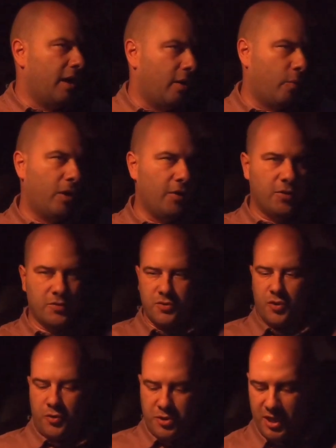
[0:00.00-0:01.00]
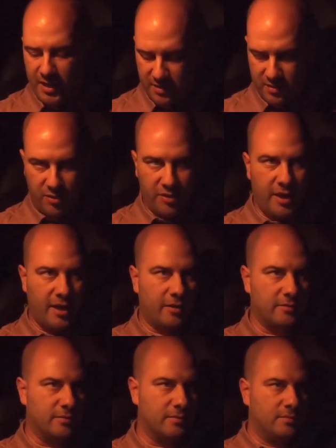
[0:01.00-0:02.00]
how well those drone shots turned
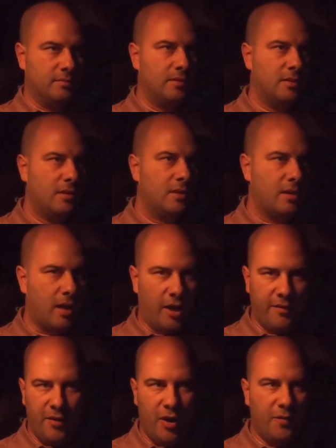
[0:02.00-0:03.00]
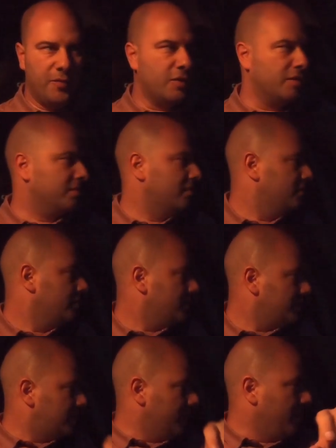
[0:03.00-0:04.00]
out, and I don't even know if you can
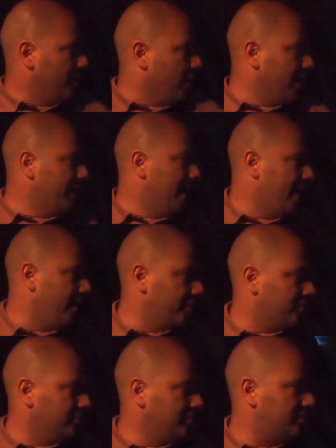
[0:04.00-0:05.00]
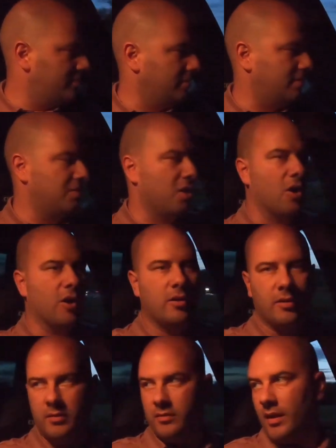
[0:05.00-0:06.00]
see me right now because it's dark
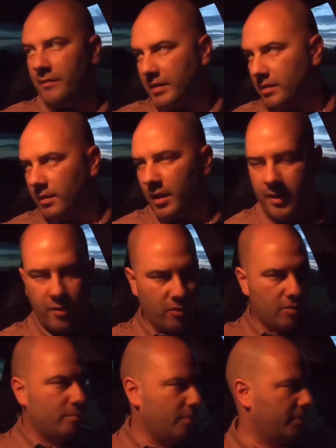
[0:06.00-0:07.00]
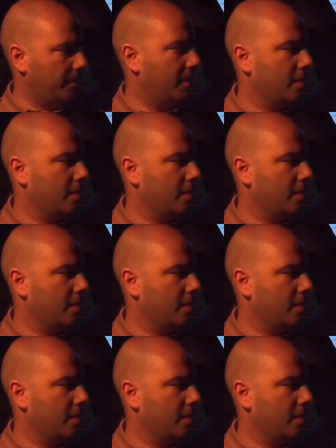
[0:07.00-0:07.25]
and I've got the light on, but